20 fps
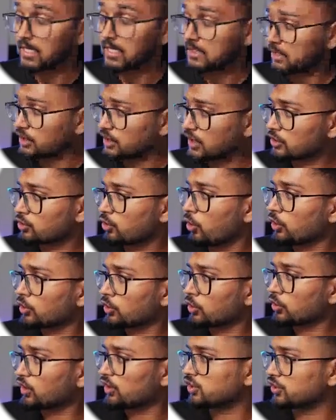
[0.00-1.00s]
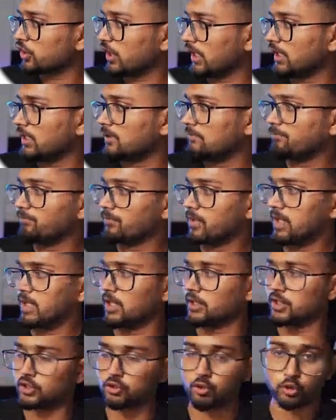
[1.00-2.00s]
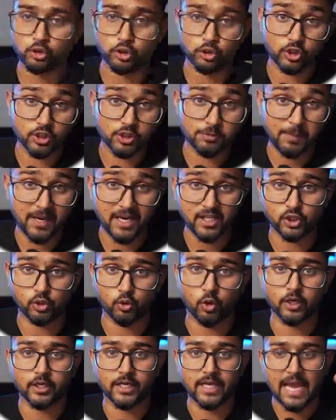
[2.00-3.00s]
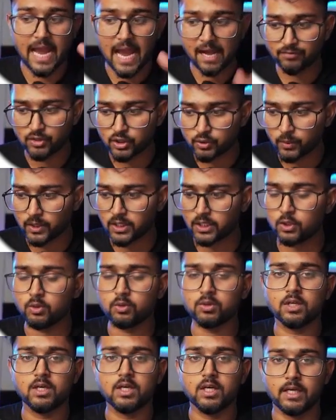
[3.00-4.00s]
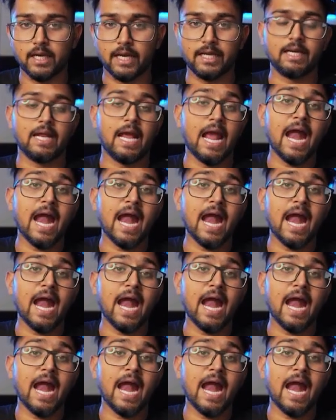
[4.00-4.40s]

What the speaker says: So just go through this sheet, just go through this page. You already have this with you, right?